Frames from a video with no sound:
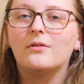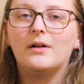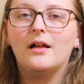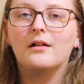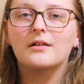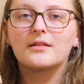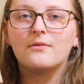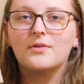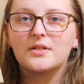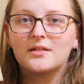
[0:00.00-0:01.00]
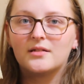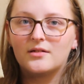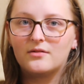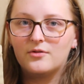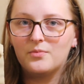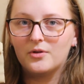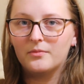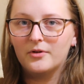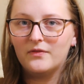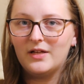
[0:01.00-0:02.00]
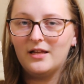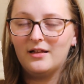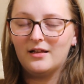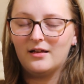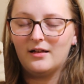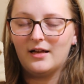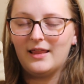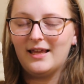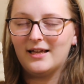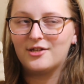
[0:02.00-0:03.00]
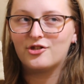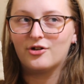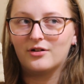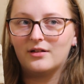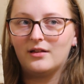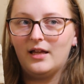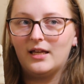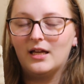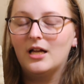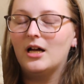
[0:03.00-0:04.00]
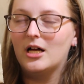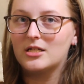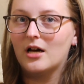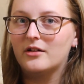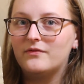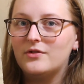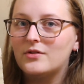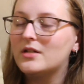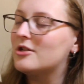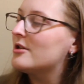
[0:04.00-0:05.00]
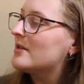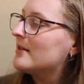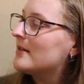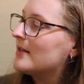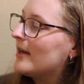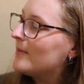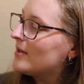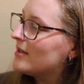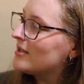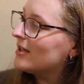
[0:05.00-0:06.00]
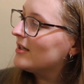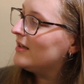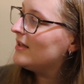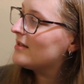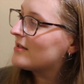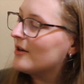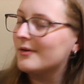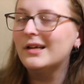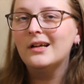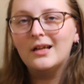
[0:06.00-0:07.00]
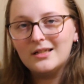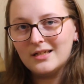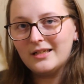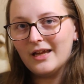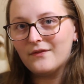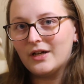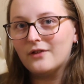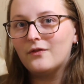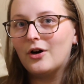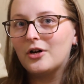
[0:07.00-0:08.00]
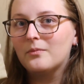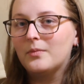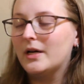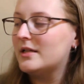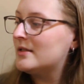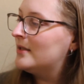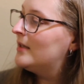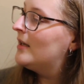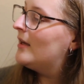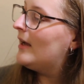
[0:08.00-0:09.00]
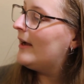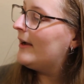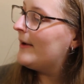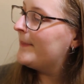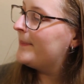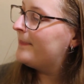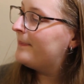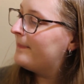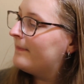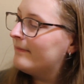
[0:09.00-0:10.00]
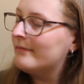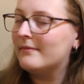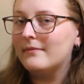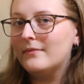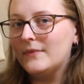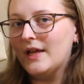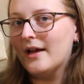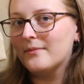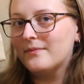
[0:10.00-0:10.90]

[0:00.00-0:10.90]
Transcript: a while because I wasn't super motivated, and I think I started like a ton of new stitches at the time that I started this, so didn't get very far, but yeah.